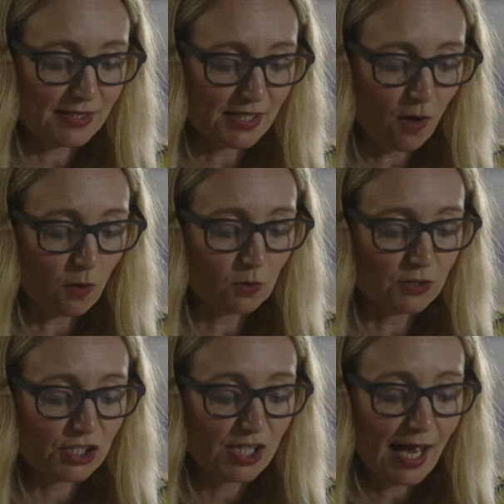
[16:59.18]

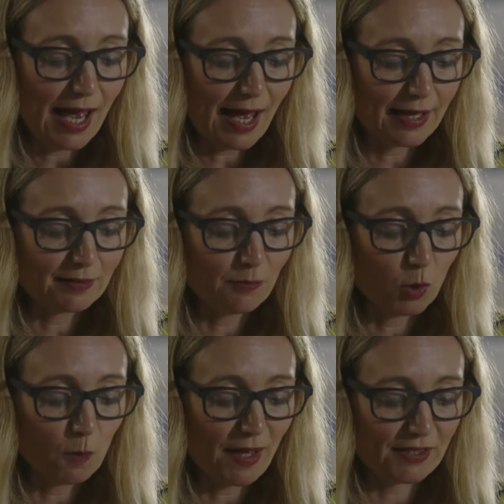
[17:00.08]
indulge
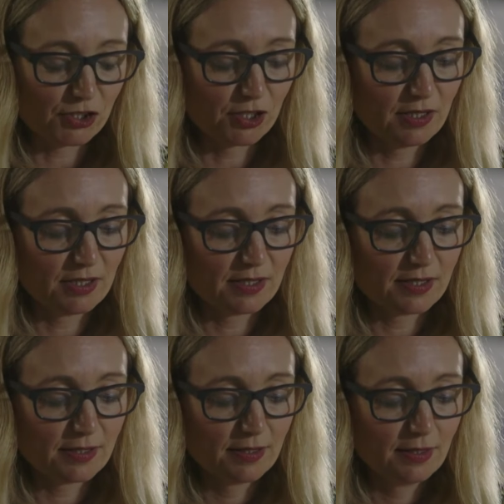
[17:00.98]
animal
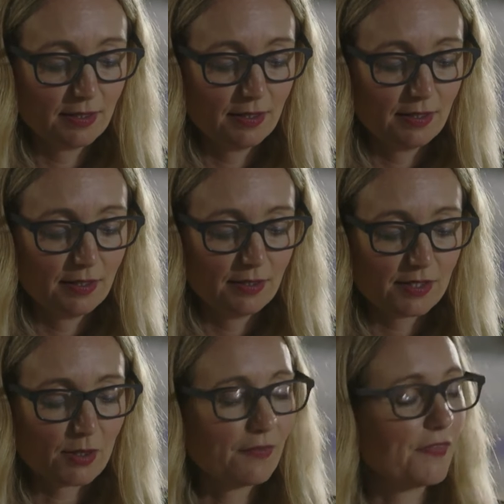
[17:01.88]
passions.
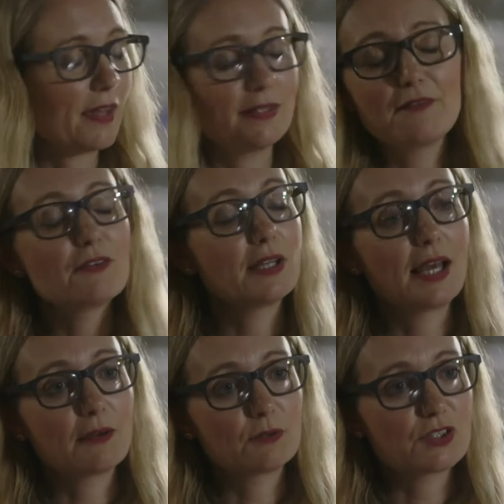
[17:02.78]
So if they're never
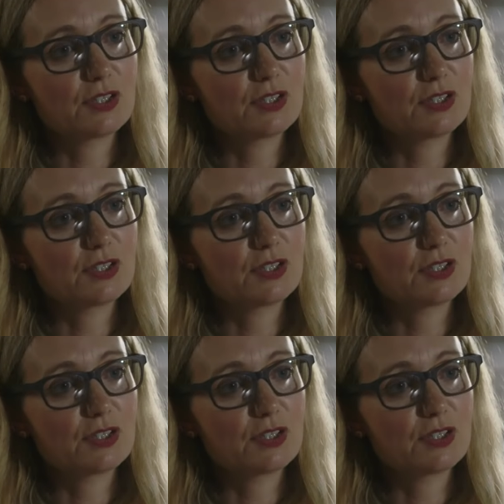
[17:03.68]
allowed